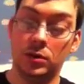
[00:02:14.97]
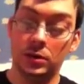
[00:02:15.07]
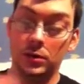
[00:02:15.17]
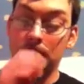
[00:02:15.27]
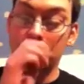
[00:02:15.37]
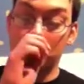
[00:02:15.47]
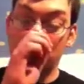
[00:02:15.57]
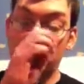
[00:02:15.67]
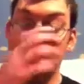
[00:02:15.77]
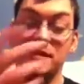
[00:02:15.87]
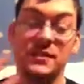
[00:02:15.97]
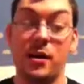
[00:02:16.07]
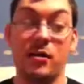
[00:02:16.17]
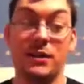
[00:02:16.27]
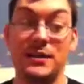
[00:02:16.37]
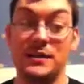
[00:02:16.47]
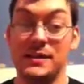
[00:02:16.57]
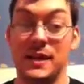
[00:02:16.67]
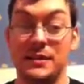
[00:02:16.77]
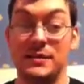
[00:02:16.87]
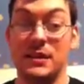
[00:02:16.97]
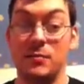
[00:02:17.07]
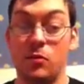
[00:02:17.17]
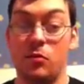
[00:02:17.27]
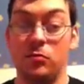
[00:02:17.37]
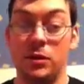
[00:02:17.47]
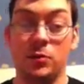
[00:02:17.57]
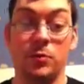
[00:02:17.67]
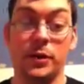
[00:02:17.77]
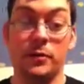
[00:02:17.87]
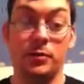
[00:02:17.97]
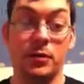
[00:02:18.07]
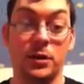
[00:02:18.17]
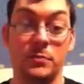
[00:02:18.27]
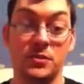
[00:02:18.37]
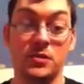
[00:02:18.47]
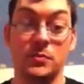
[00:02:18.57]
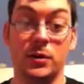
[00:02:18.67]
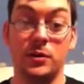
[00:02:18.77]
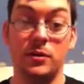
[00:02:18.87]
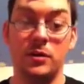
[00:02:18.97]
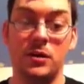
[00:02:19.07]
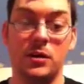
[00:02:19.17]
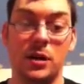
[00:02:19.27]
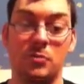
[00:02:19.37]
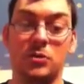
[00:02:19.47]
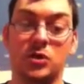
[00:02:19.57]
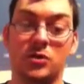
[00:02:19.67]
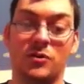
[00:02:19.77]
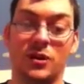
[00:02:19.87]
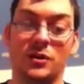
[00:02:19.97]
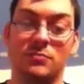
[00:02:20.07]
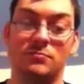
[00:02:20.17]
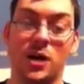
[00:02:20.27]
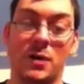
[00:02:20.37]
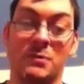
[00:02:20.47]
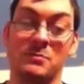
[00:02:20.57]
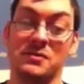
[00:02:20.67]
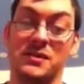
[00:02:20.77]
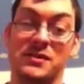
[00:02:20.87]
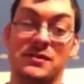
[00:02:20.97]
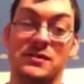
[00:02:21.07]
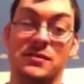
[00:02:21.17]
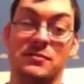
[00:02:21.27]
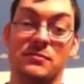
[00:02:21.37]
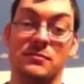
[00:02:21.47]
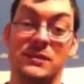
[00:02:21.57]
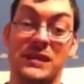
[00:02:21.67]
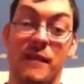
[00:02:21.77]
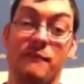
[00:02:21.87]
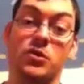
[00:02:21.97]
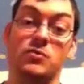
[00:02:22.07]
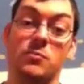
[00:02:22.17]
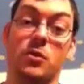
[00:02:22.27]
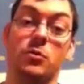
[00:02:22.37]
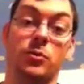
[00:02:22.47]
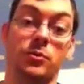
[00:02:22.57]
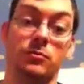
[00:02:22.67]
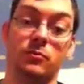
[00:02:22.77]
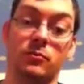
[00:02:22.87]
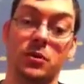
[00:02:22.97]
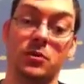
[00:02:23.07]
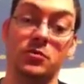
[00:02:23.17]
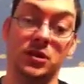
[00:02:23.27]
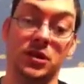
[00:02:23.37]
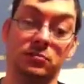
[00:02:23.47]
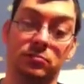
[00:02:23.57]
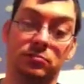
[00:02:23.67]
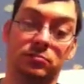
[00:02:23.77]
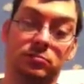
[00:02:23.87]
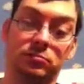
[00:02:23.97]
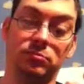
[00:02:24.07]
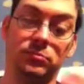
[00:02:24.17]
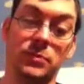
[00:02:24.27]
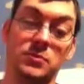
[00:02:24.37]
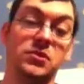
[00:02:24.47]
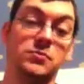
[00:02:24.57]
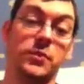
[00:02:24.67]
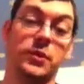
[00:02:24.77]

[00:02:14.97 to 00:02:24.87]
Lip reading: But since they are the exact same mold, Leo Breaker and Nemesis Breaker, I'm going to show Optimus's Savage mode using Nemesis Breaker.